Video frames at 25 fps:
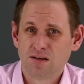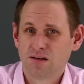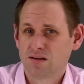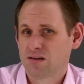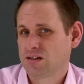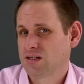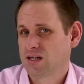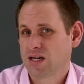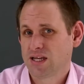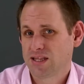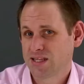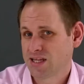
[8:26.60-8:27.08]

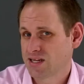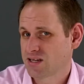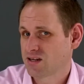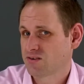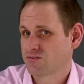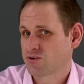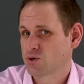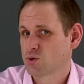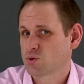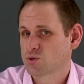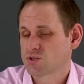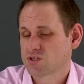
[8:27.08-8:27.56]
And that
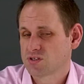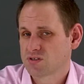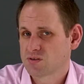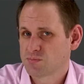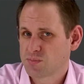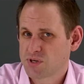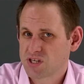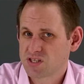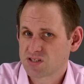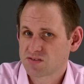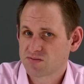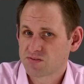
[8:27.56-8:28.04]
of course is a
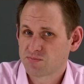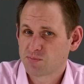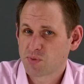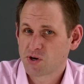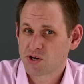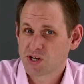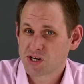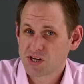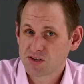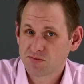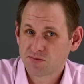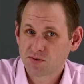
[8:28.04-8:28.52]
piece of
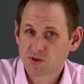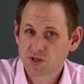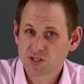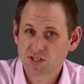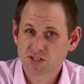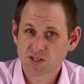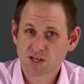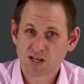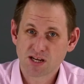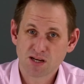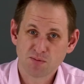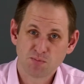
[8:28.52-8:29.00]
buying
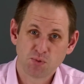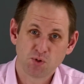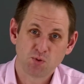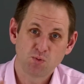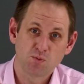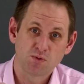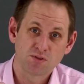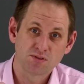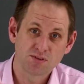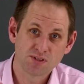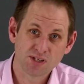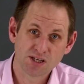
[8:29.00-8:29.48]
advice that Apple
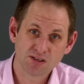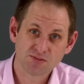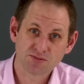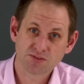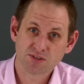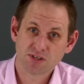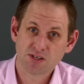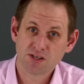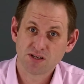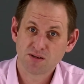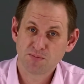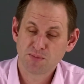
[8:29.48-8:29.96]
will love
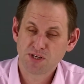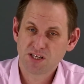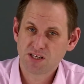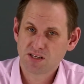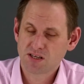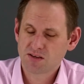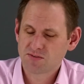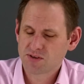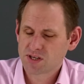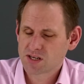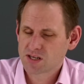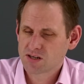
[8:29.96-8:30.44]
to hear me
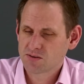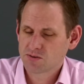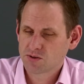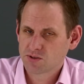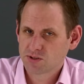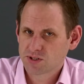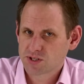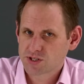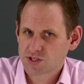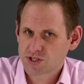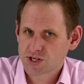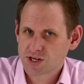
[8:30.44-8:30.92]
giving out
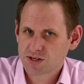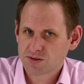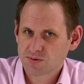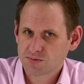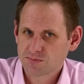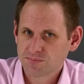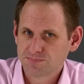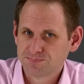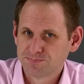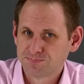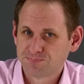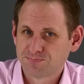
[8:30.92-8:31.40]
on the
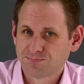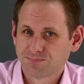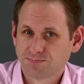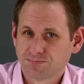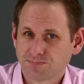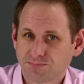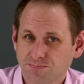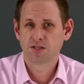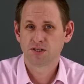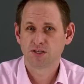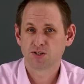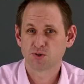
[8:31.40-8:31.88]
channel.
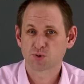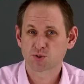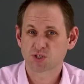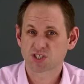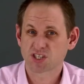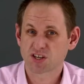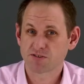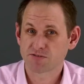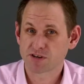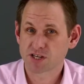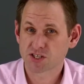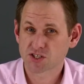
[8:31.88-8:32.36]
In all
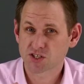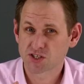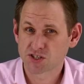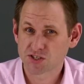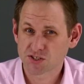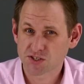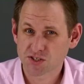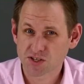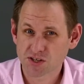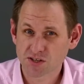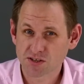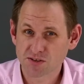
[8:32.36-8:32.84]

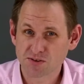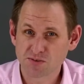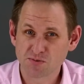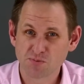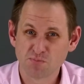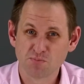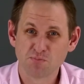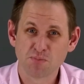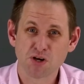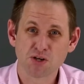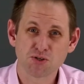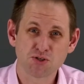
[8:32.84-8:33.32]
seriousness though,
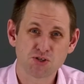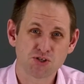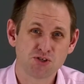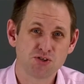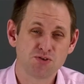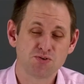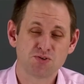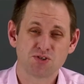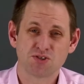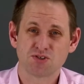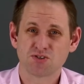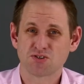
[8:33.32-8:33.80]
most
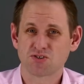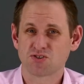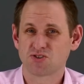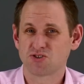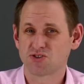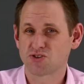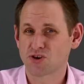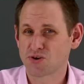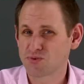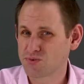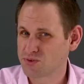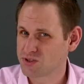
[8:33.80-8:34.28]
users
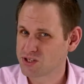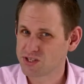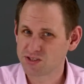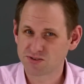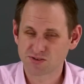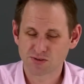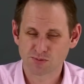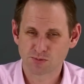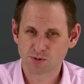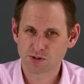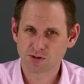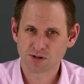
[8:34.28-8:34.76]
don't need
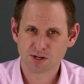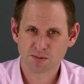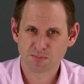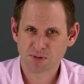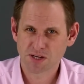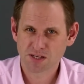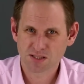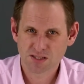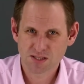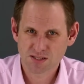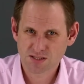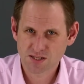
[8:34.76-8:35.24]
to worry
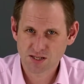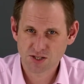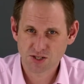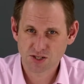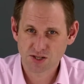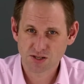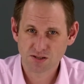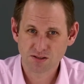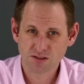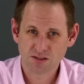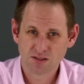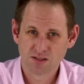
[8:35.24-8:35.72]
about this
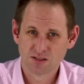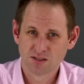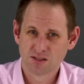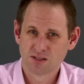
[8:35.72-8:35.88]
issue,